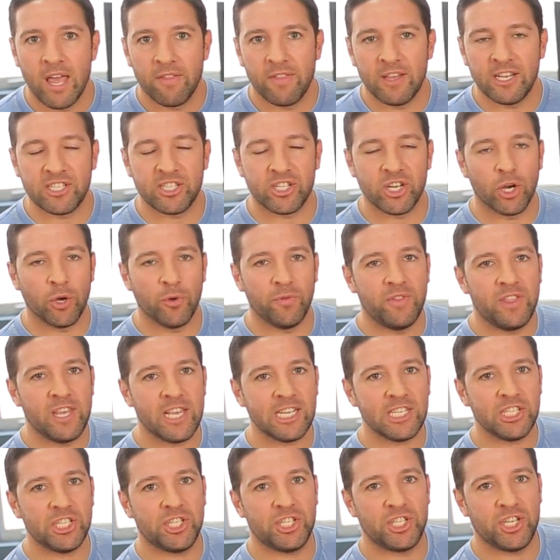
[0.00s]
they showed
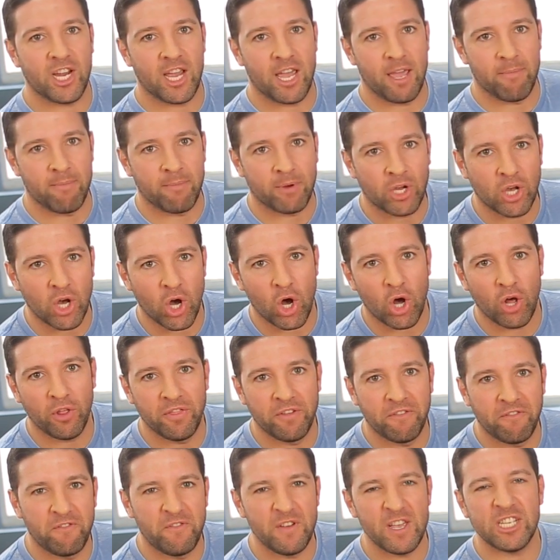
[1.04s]
this gem
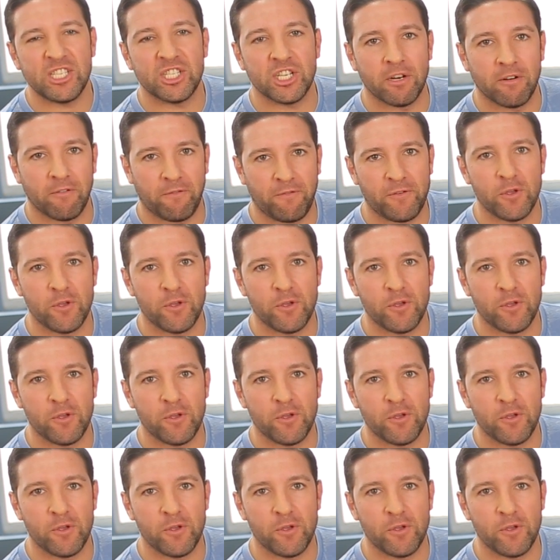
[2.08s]
called the Vision